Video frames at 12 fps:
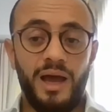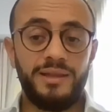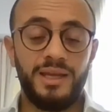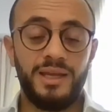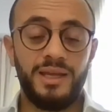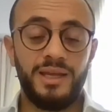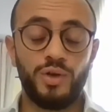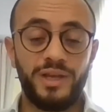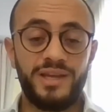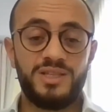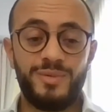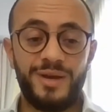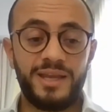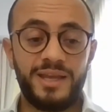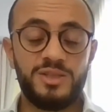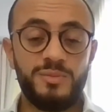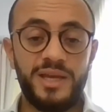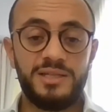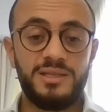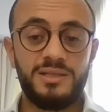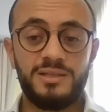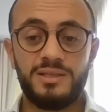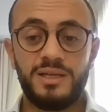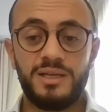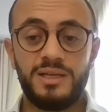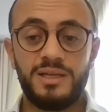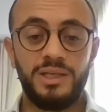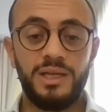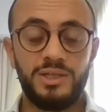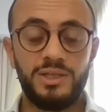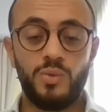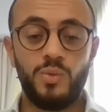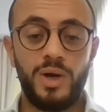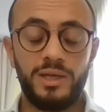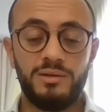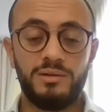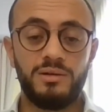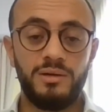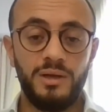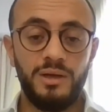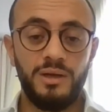I think it's on a case-by-case basis. I don't think there is a wider